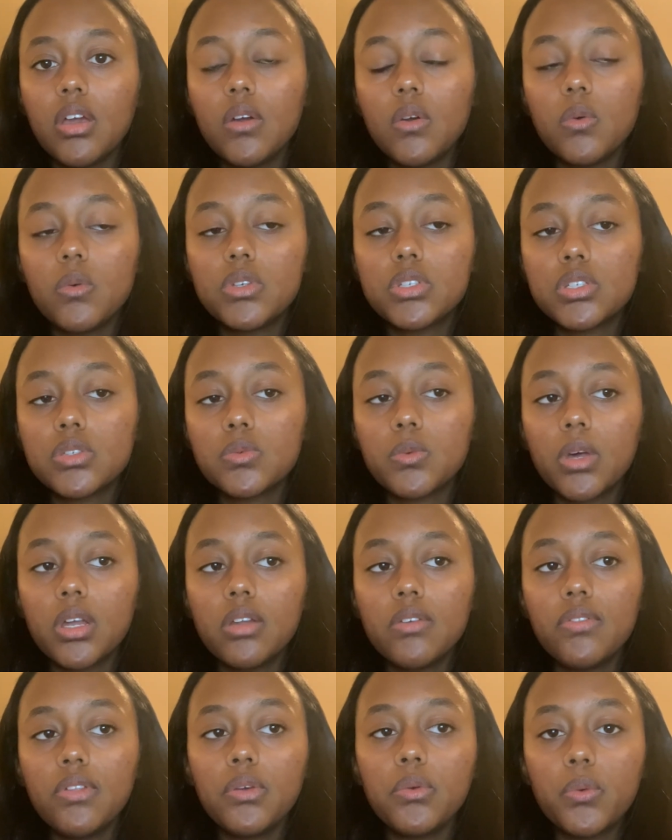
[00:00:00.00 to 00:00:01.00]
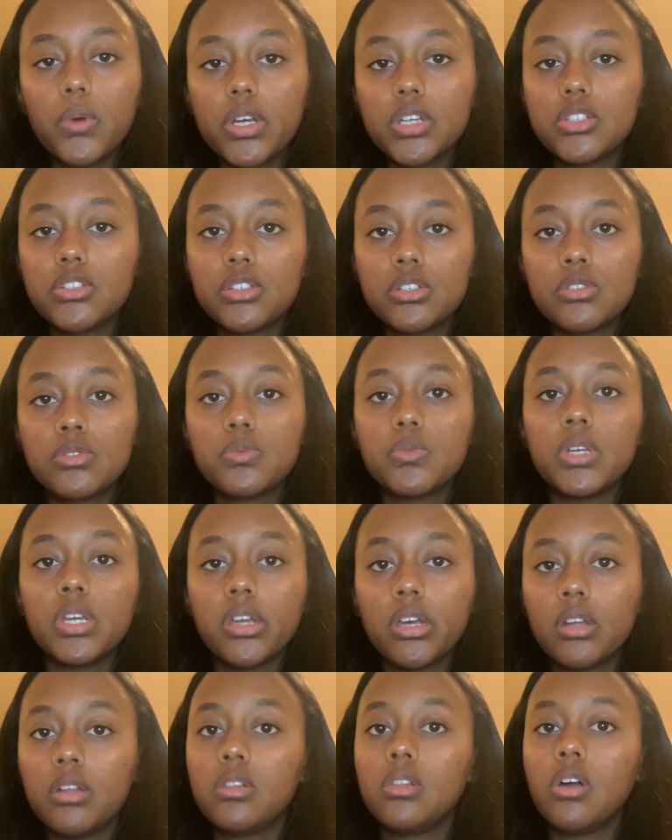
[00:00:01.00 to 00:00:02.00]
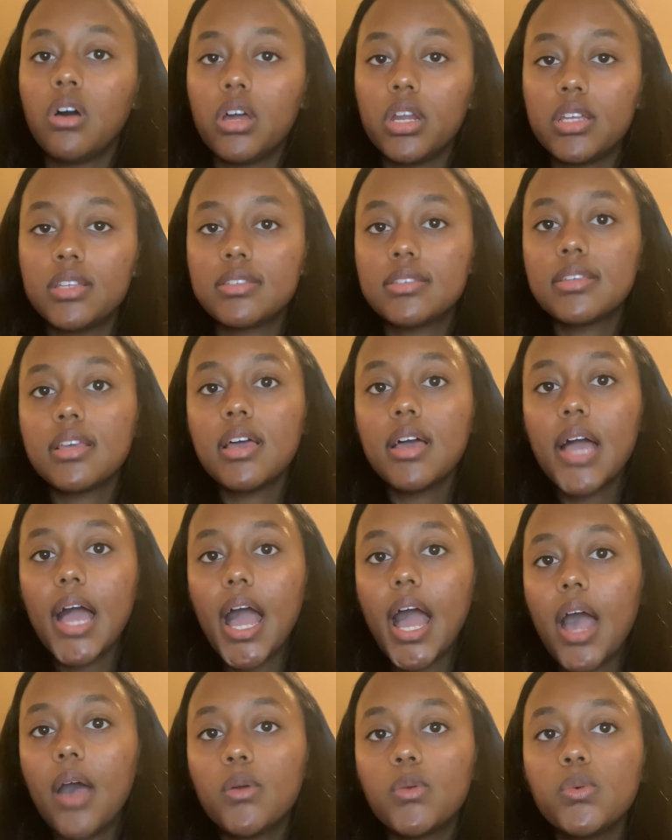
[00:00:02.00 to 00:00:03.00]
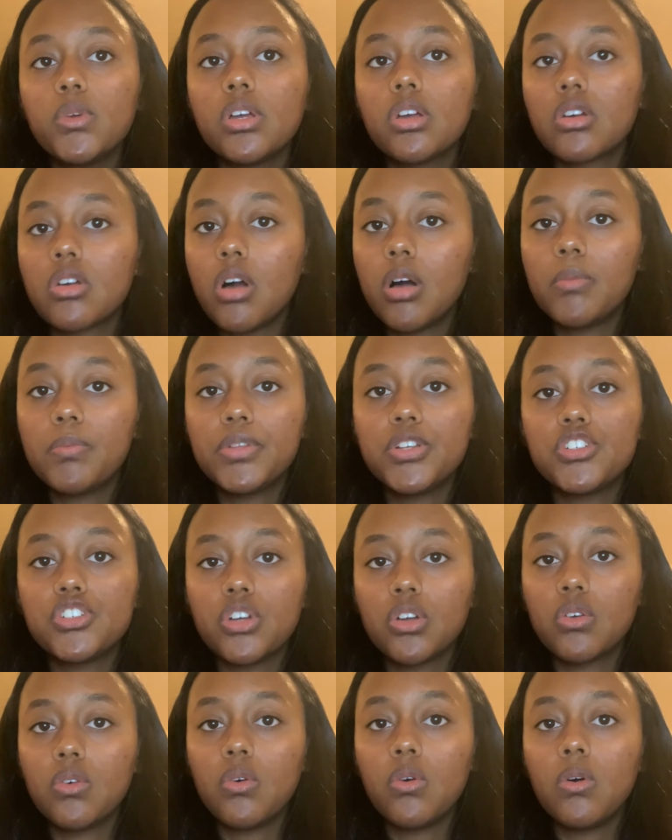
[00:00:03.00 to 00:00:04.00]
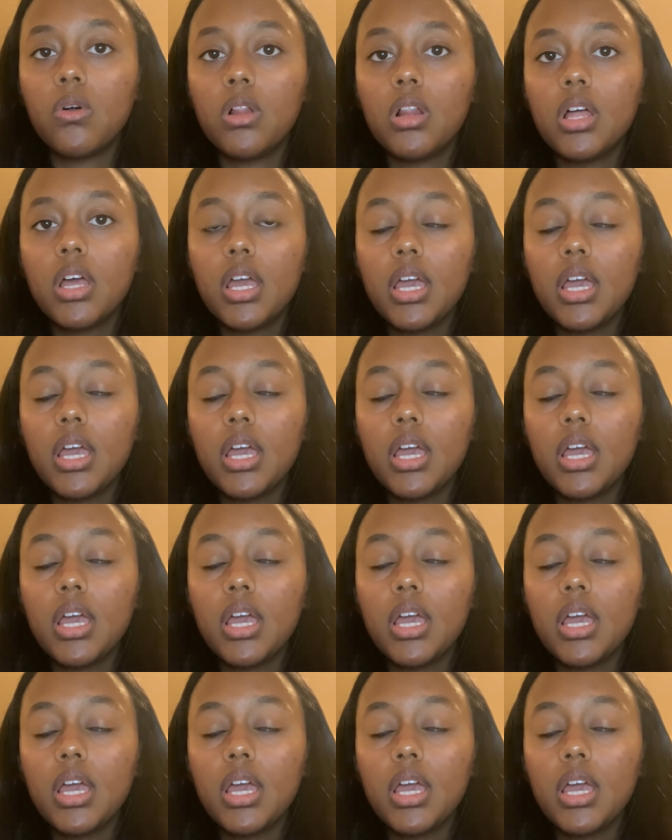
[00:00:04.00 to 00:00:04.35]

which is one of the questions we get a lot, is how do we accomplish a goal?